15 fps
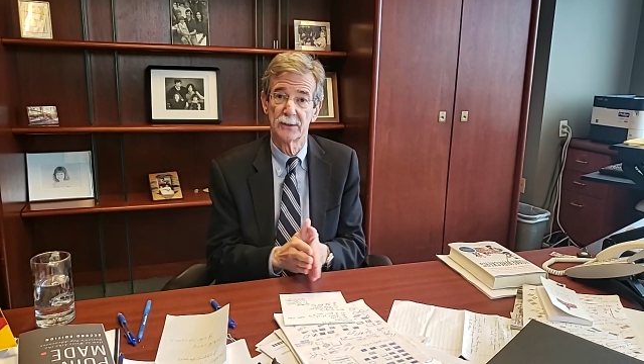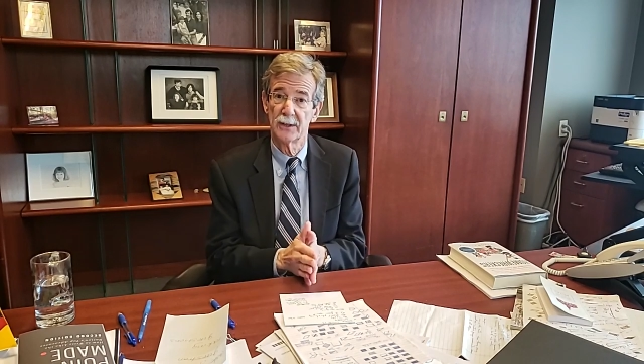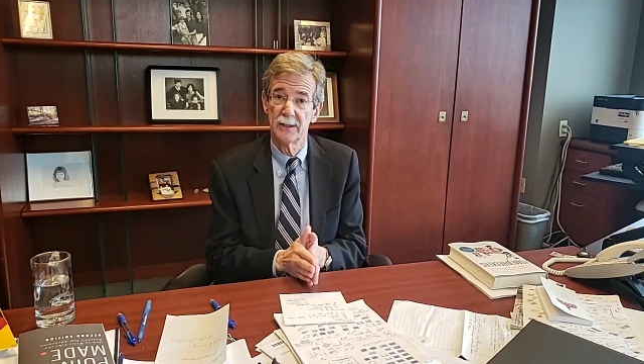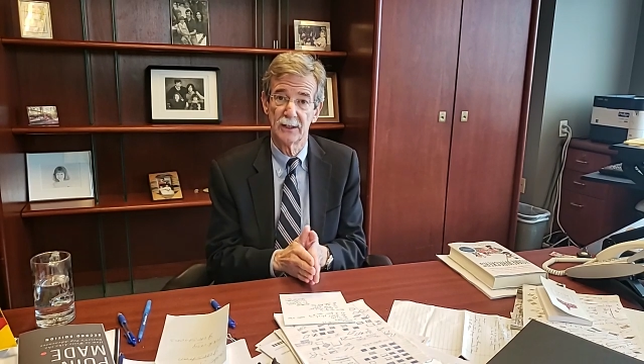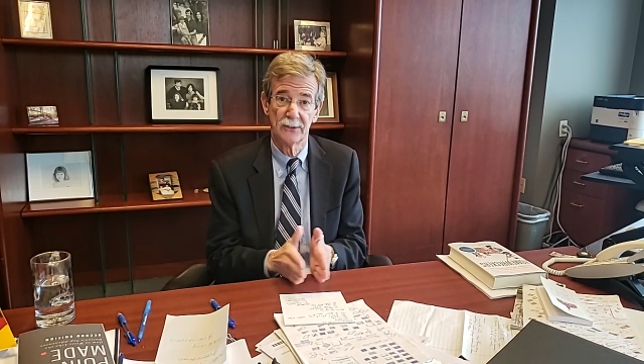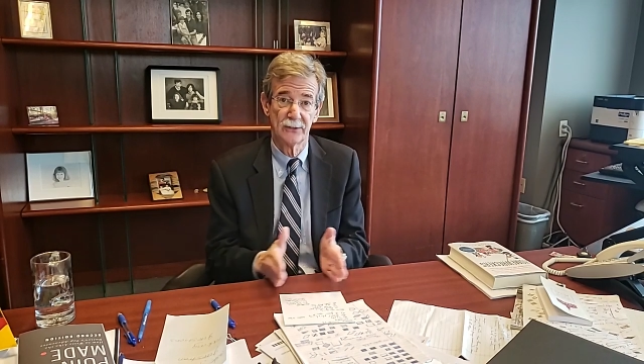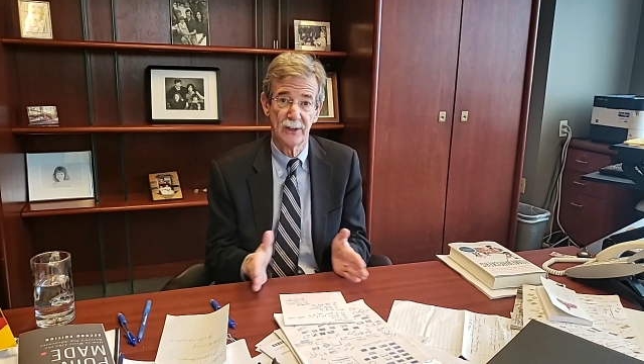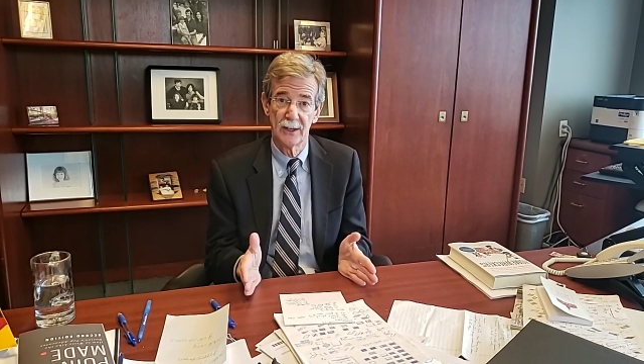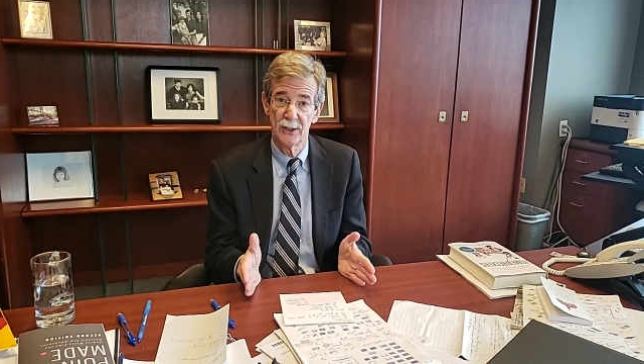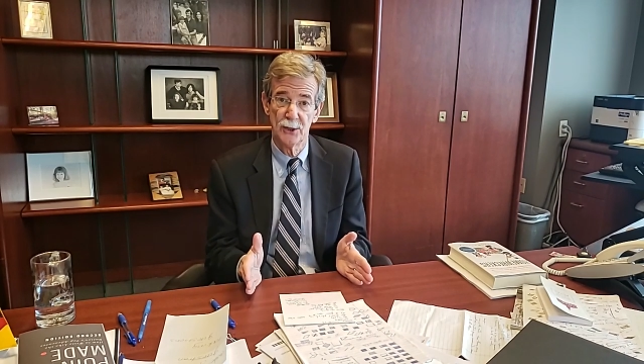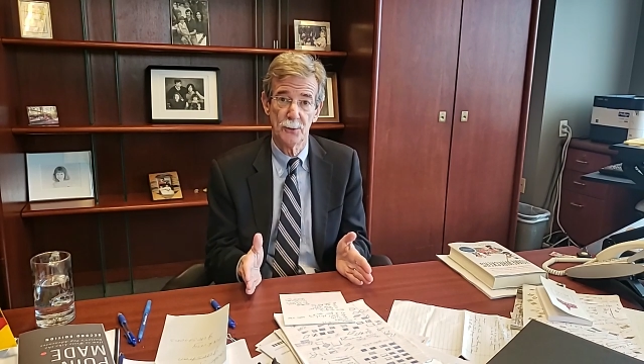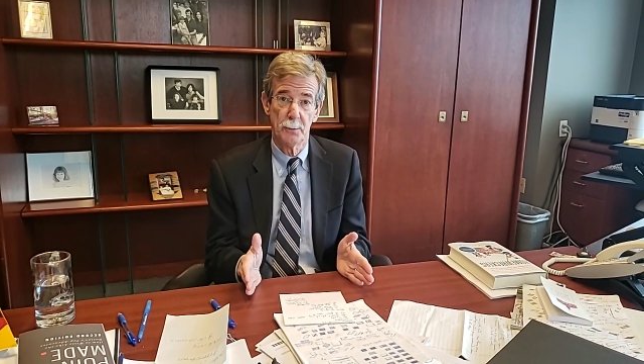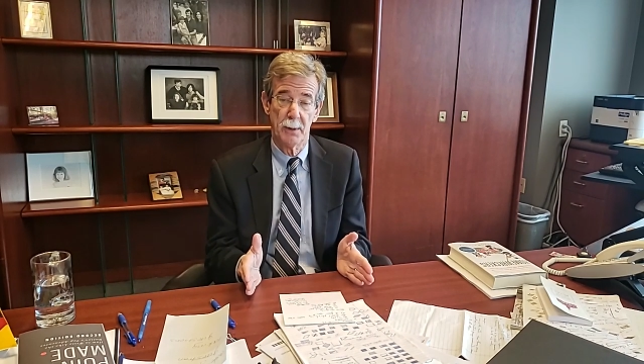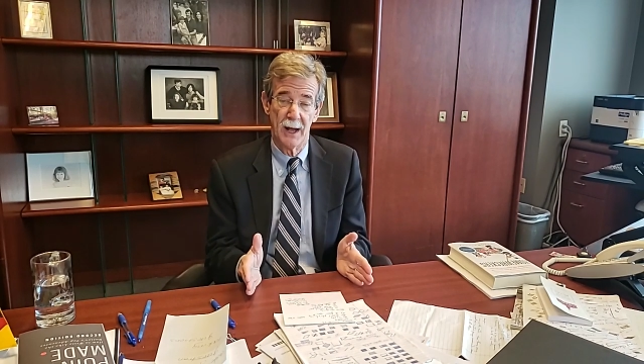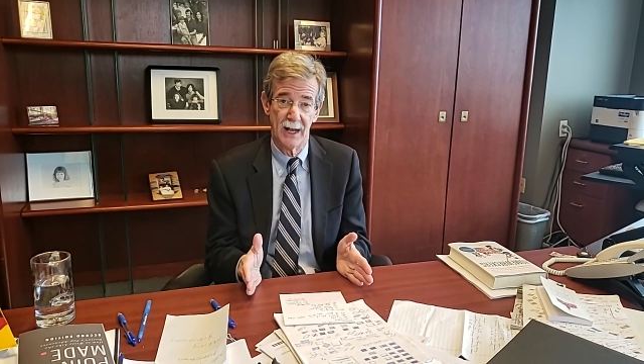to the extent
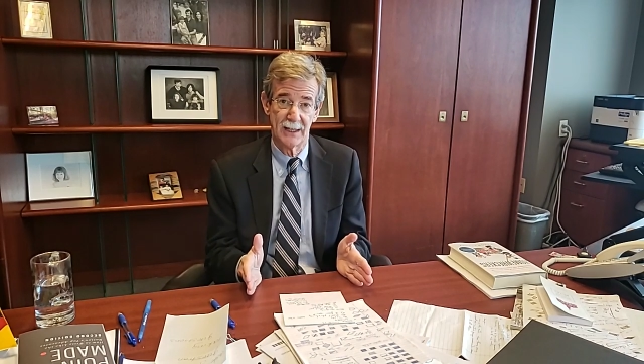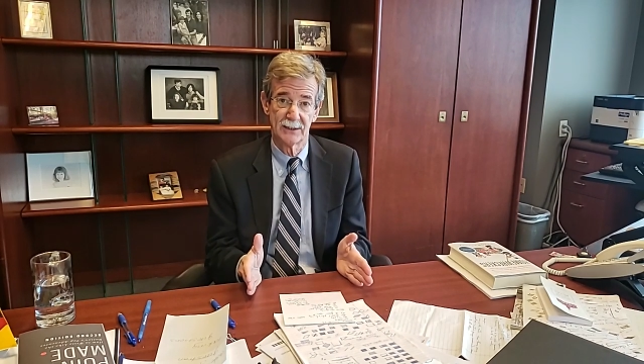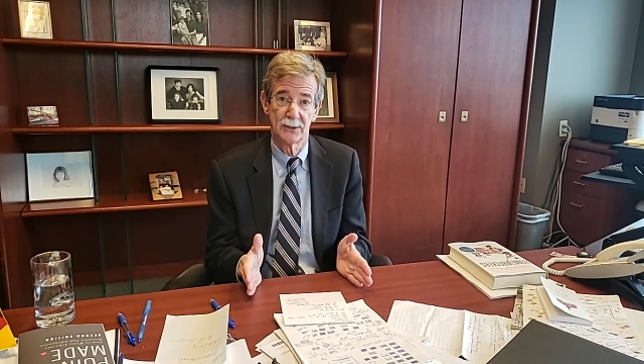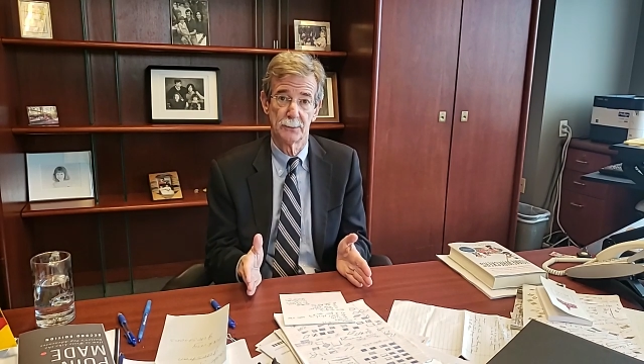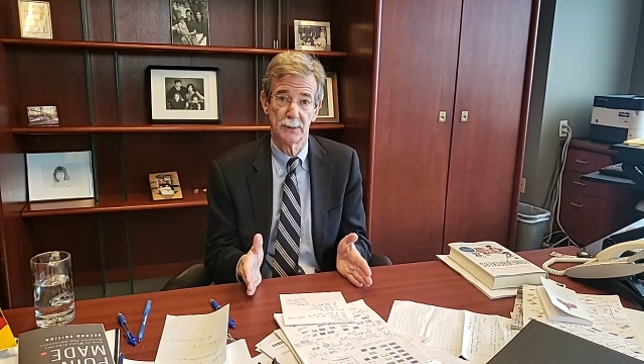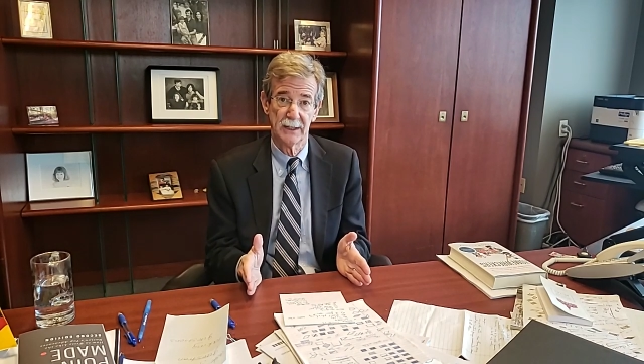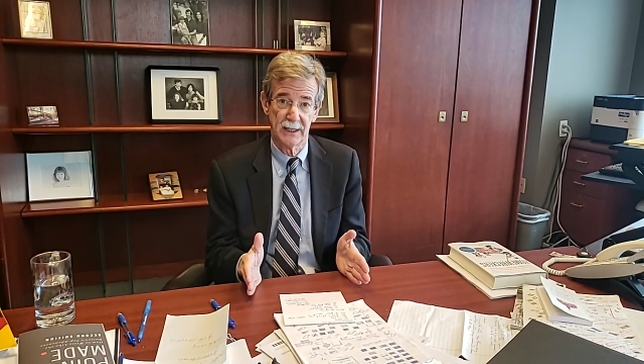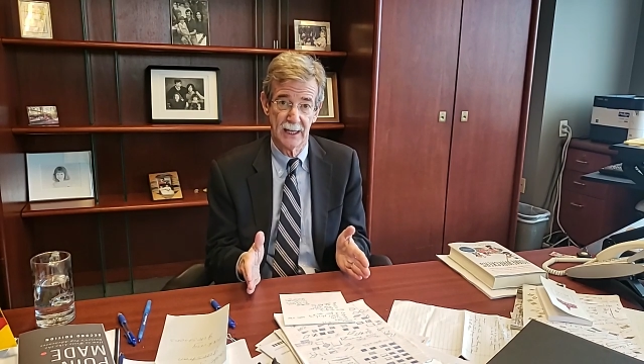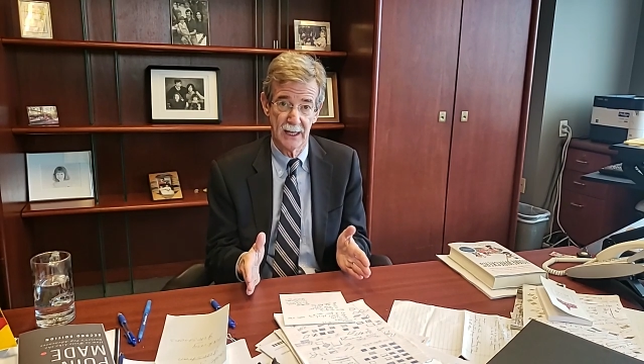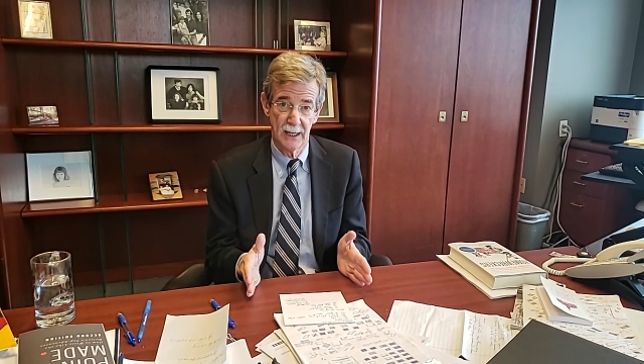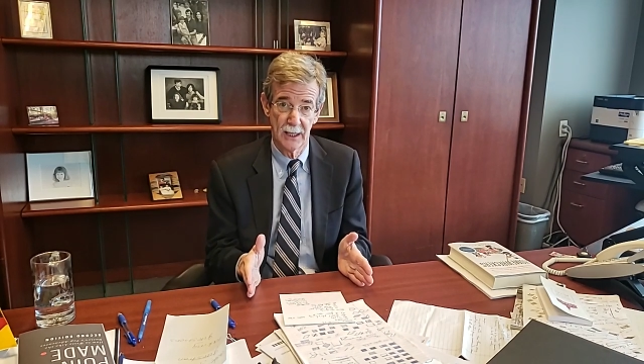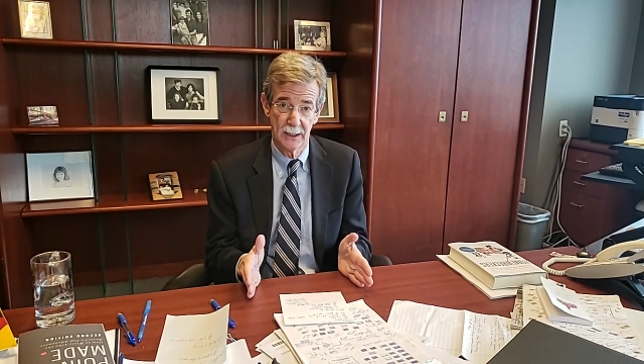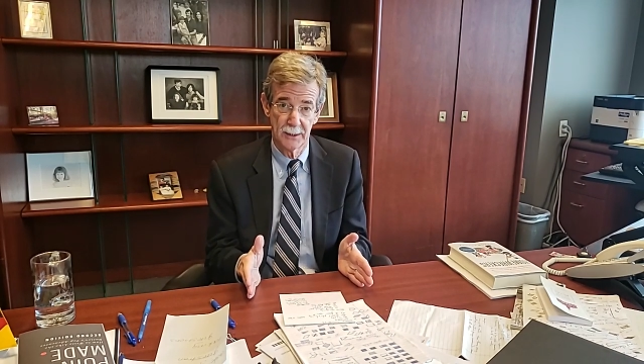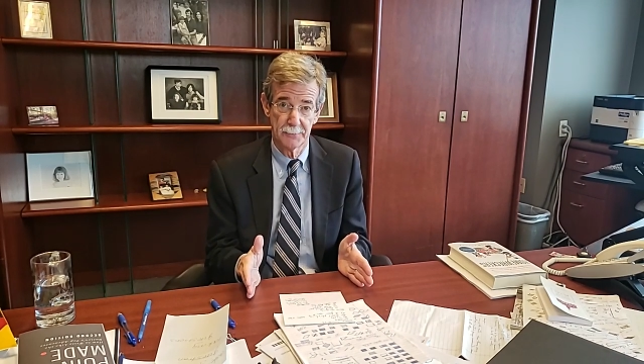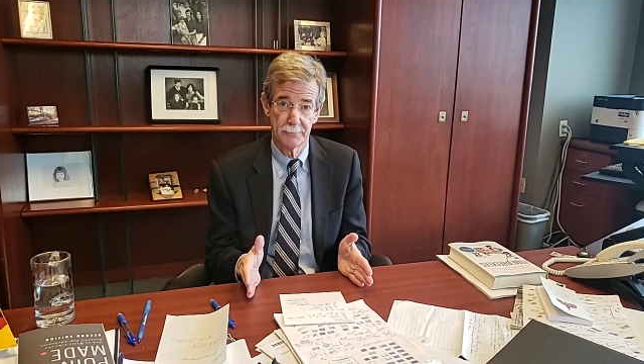you possibly
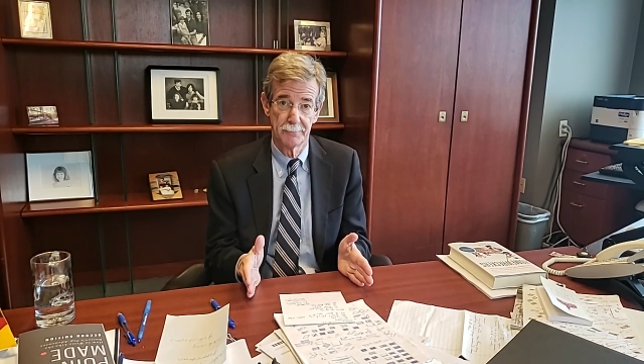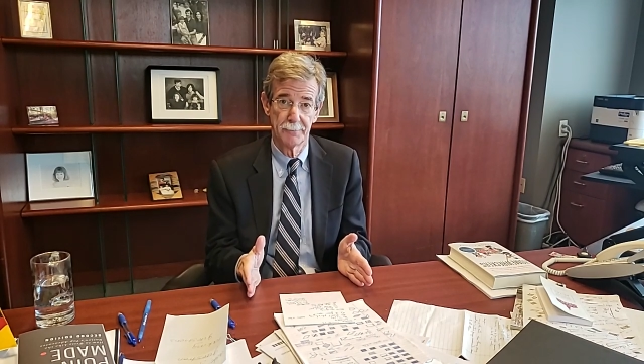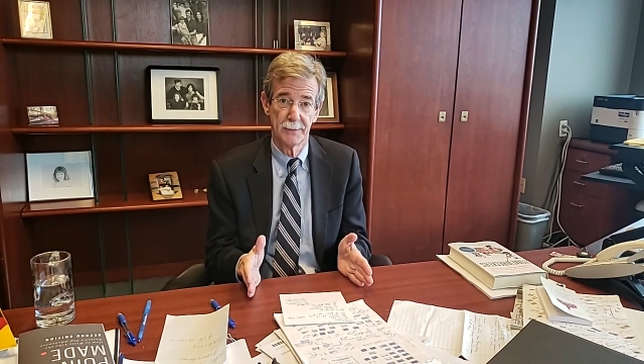can.